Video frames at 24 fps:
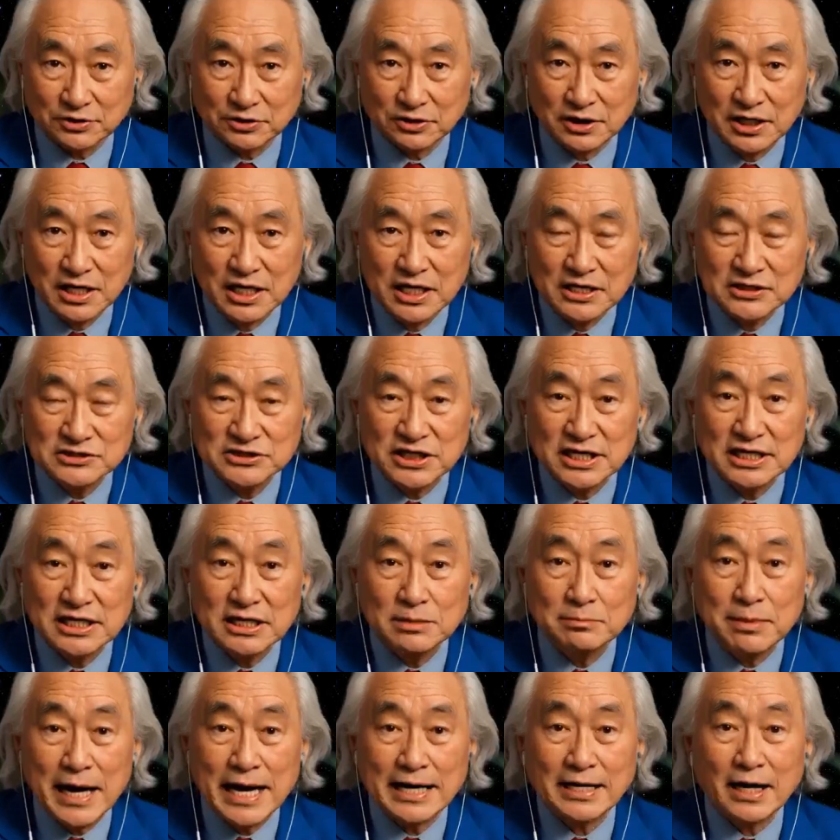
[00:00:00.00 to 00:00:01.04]
we also
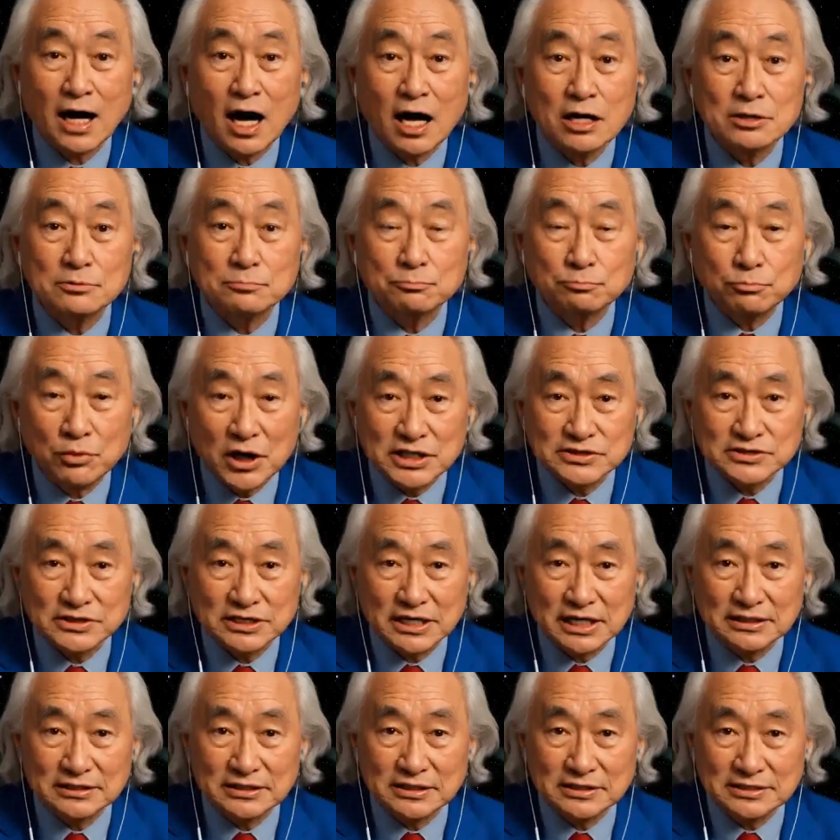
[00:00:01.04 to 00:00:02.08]
kind of ran
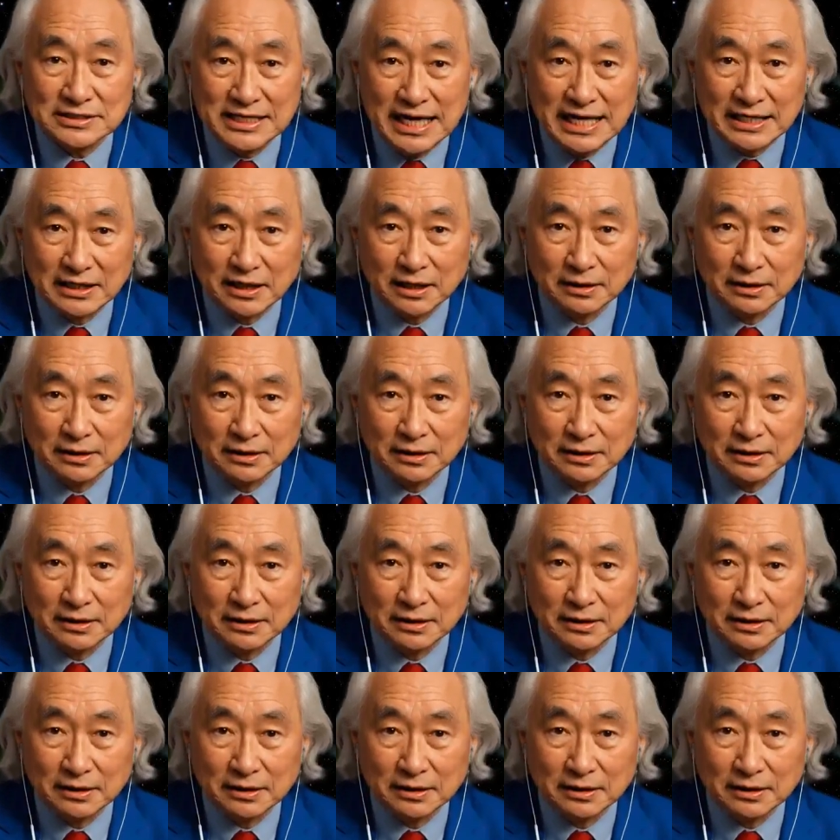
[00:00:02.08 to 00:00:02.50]
into it.